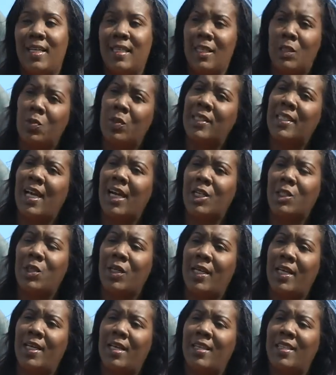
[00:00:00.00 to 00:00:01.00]
it was
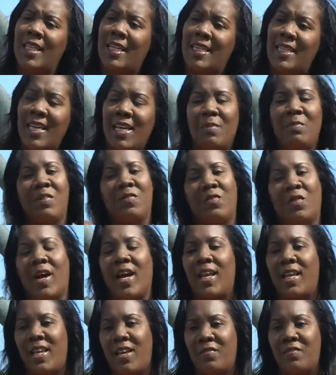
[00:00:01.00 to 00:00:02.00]
actually the day before
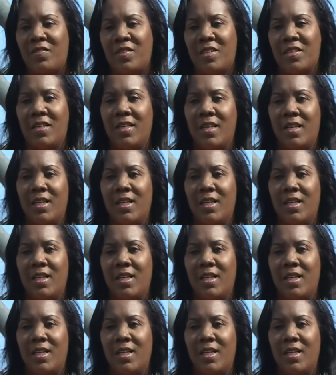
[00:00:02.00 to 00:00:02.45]
I left